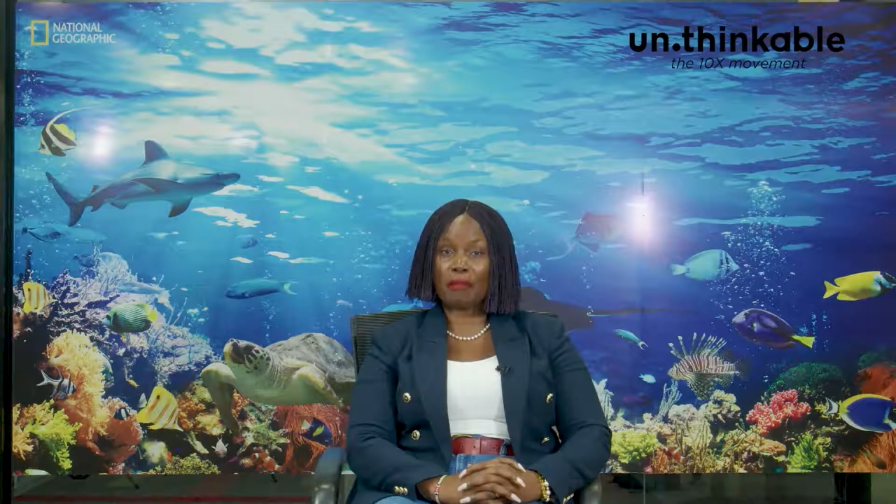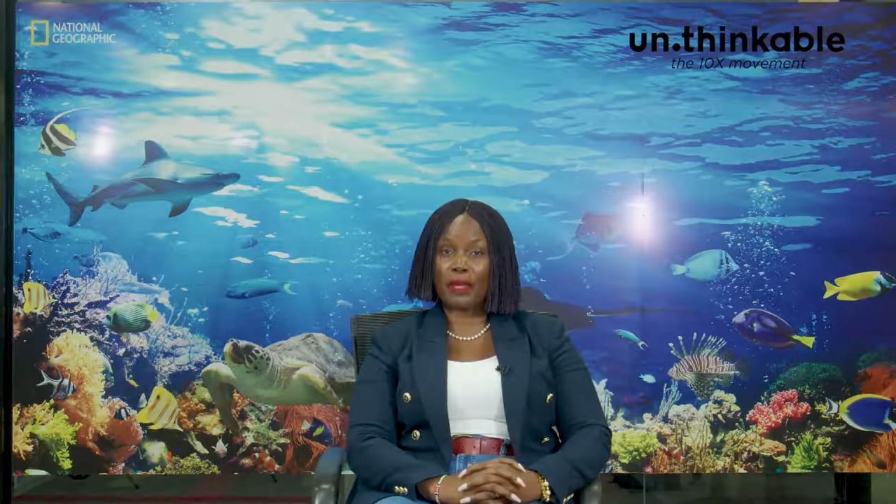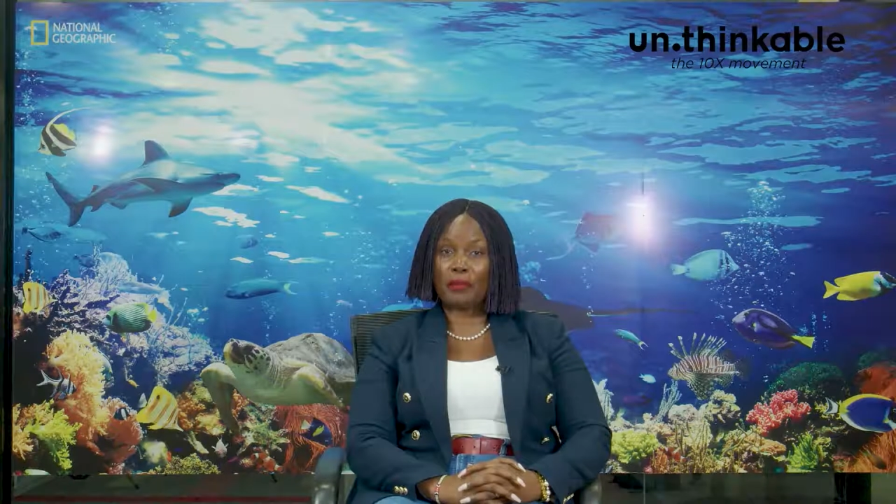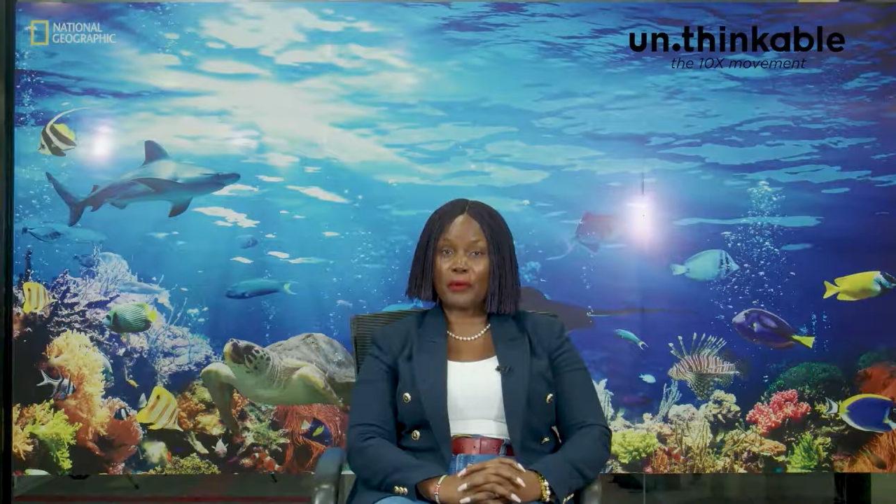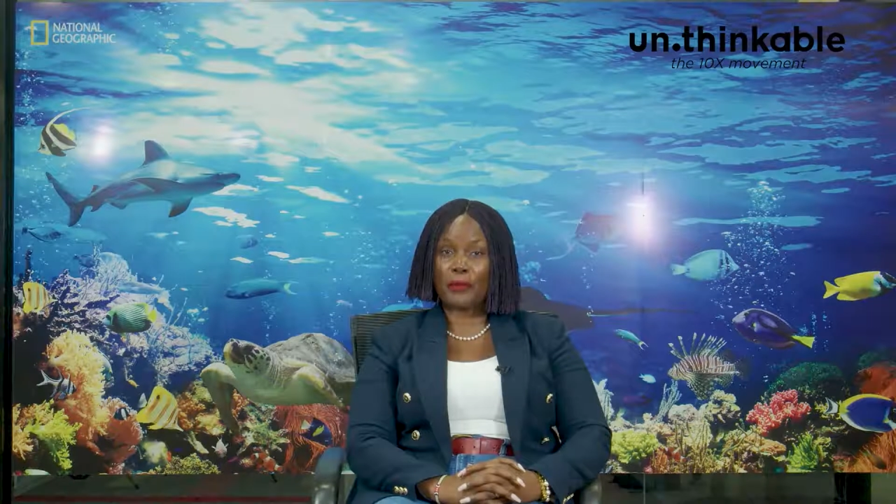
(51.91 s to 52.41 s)

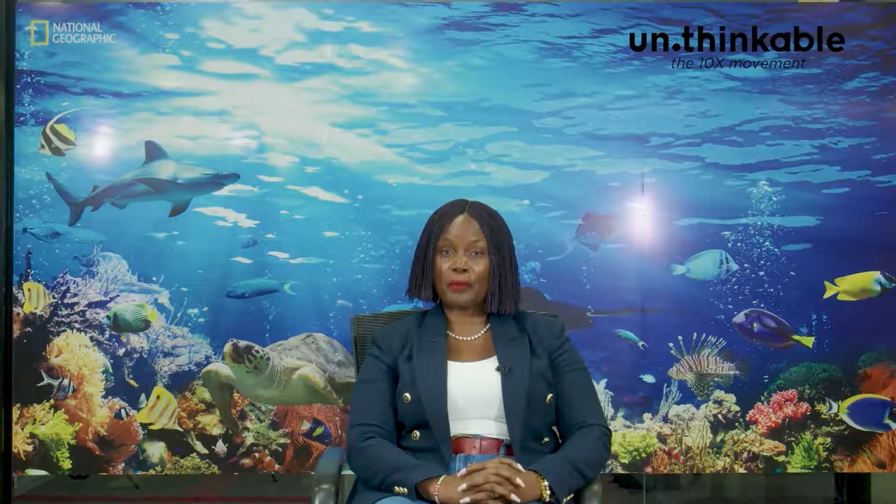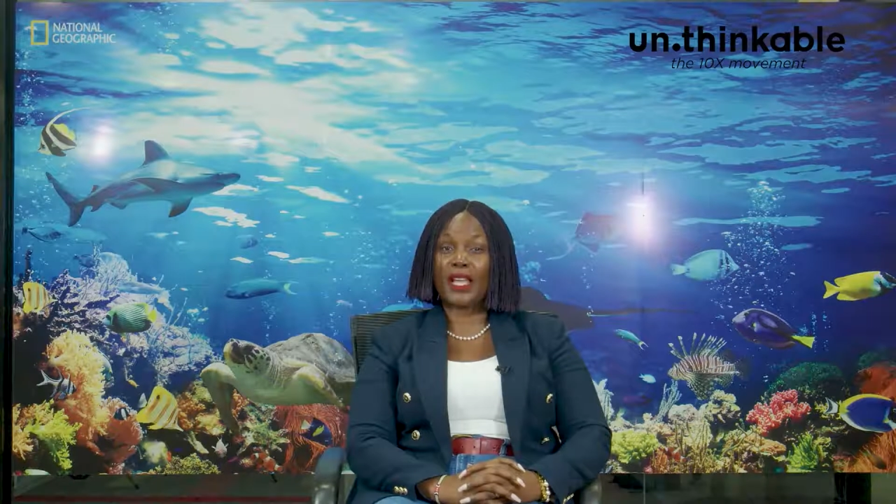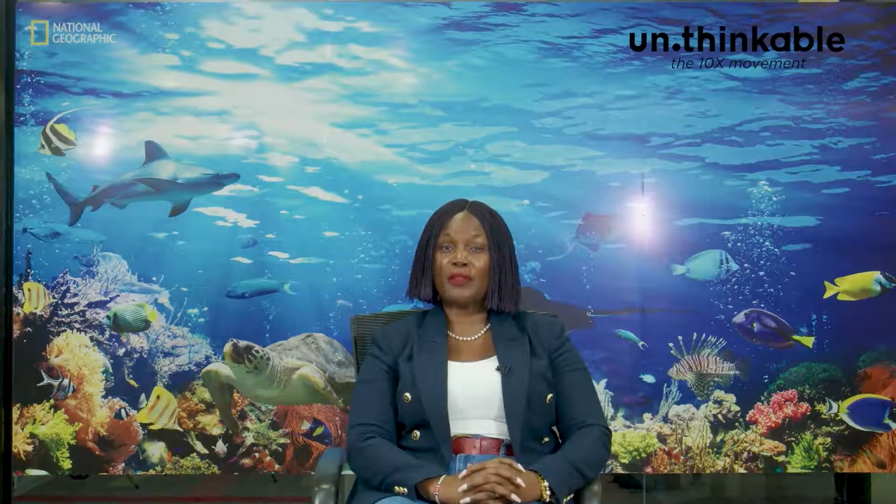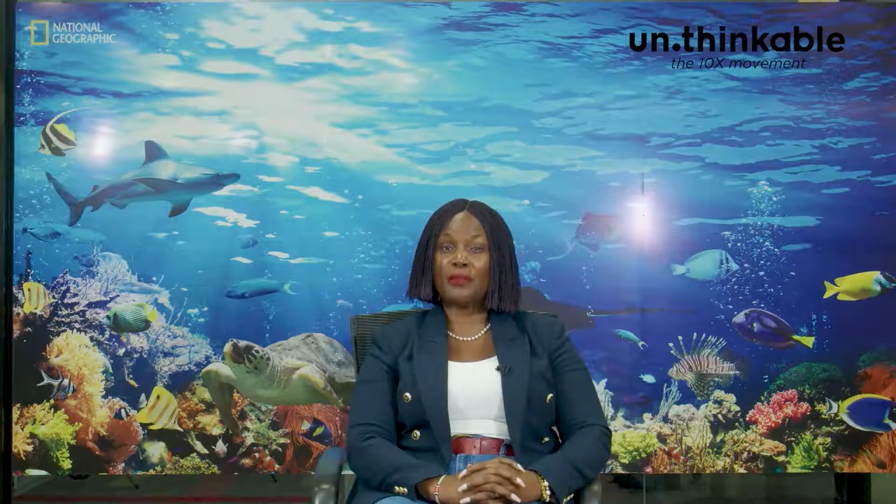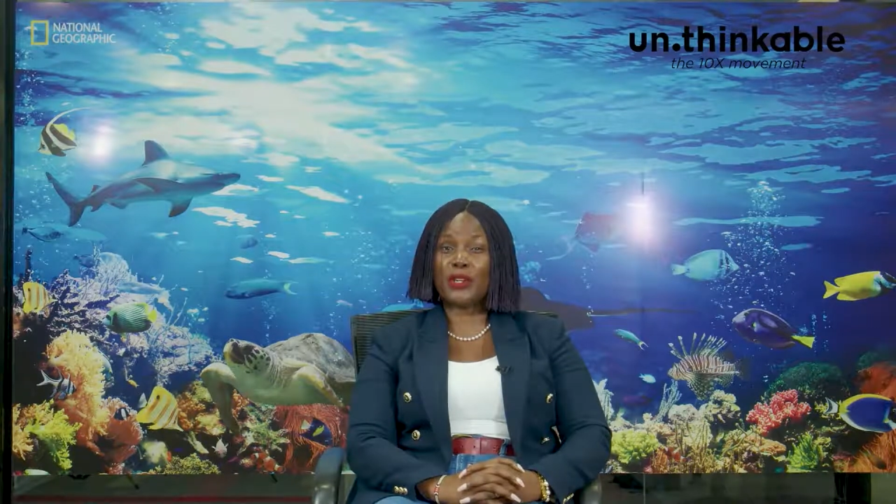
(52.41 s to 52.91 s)
people
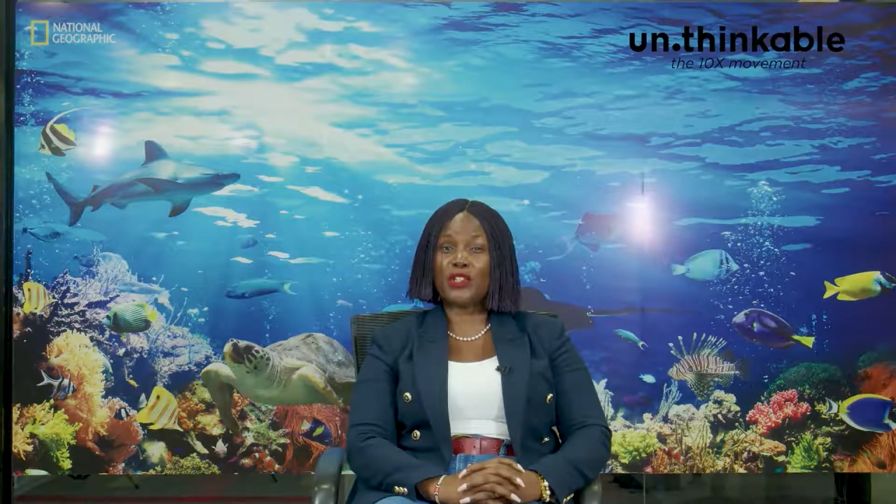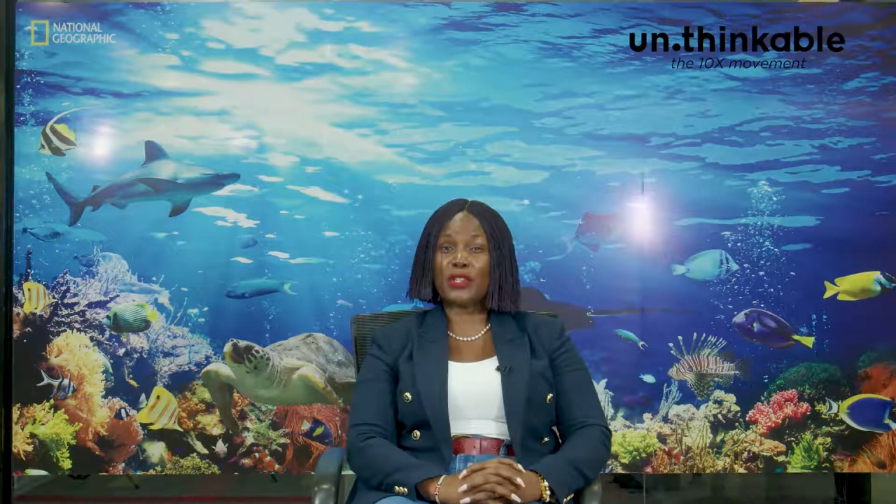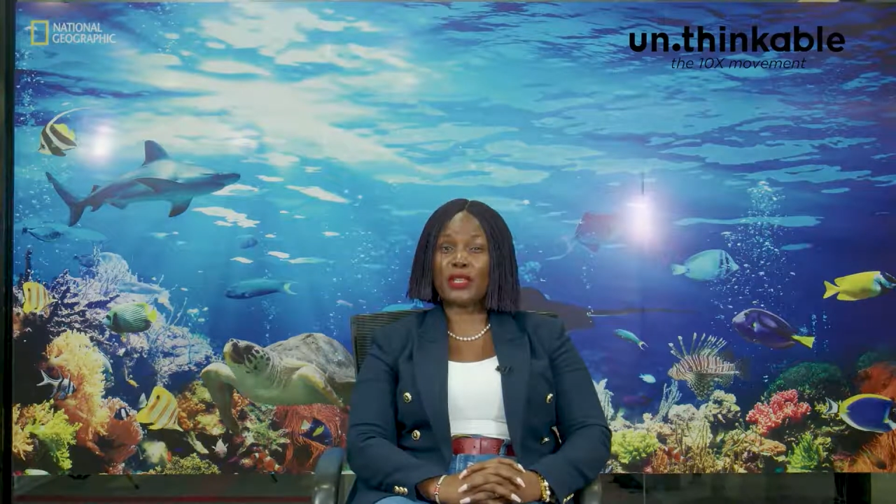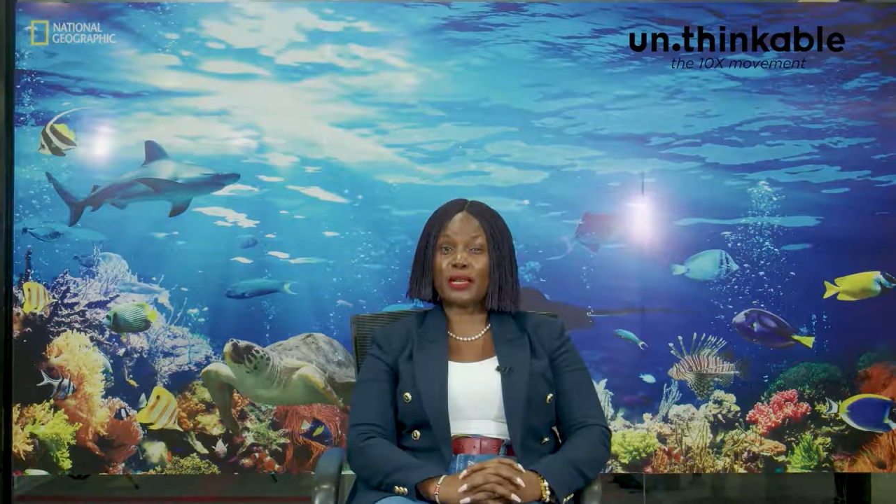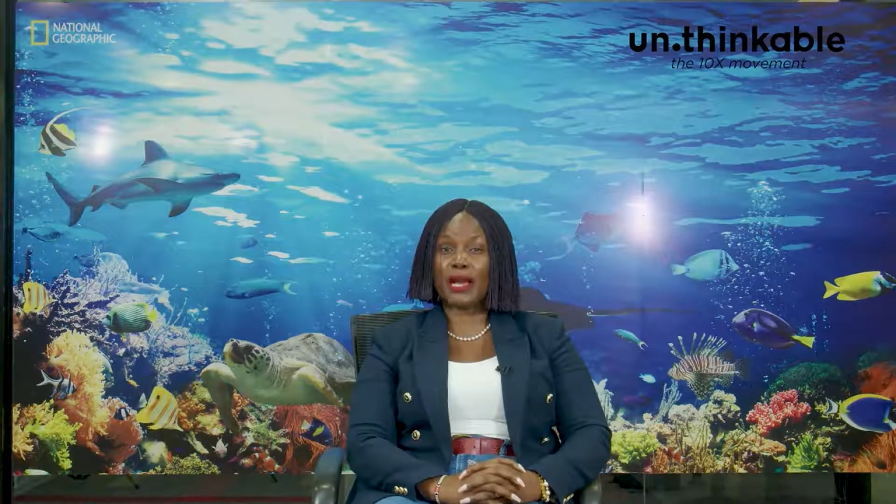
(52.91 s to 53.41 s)
and
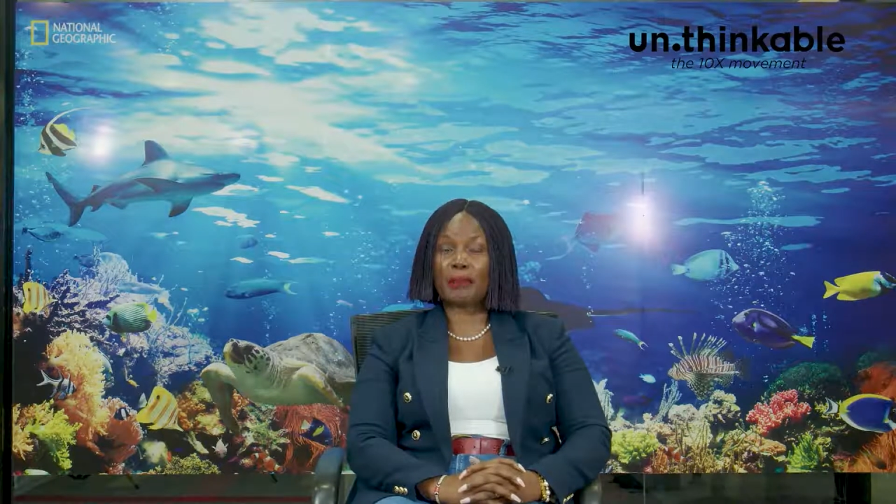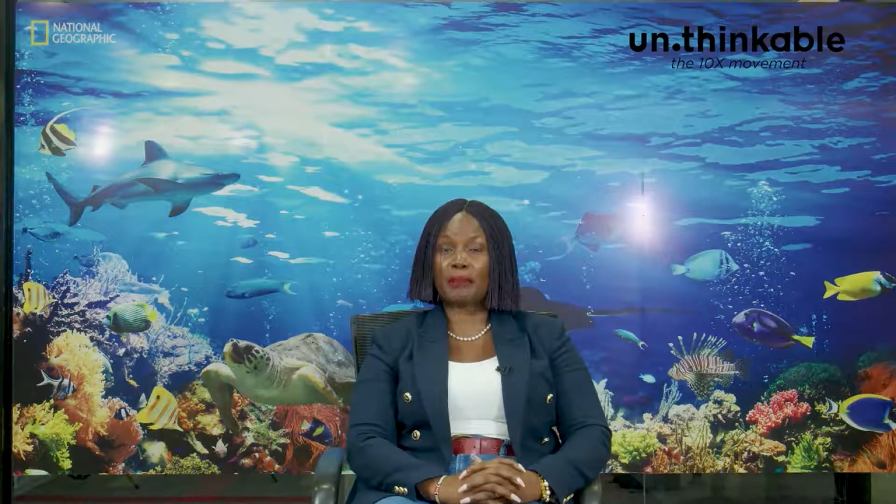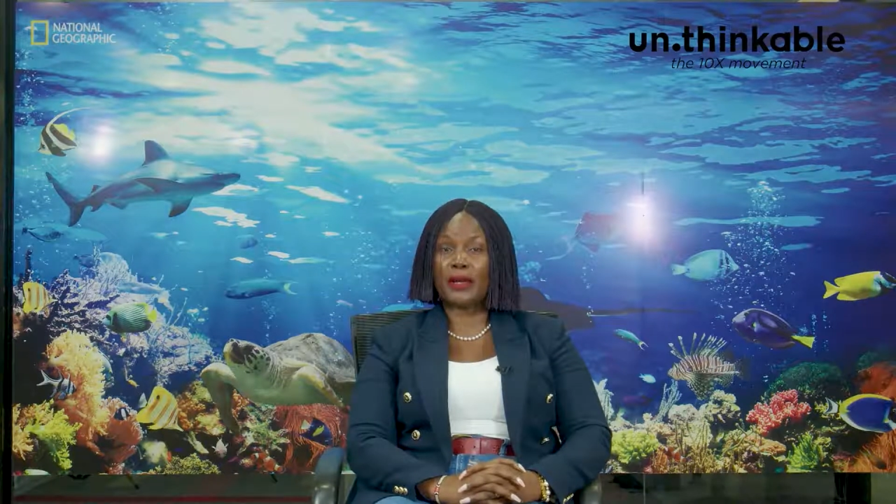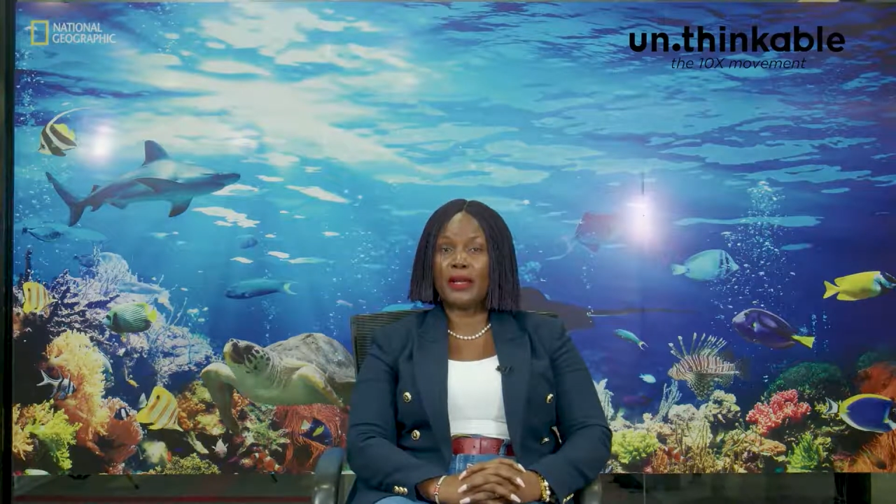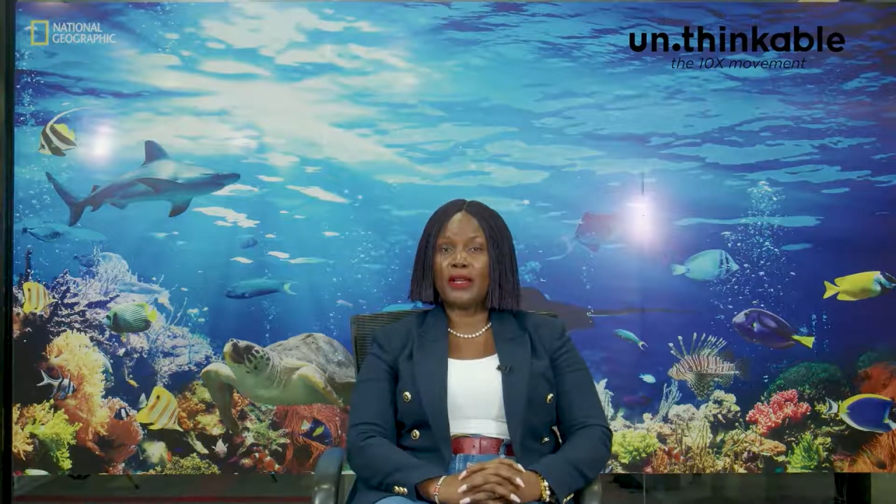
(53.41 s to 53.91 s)
bridging the gap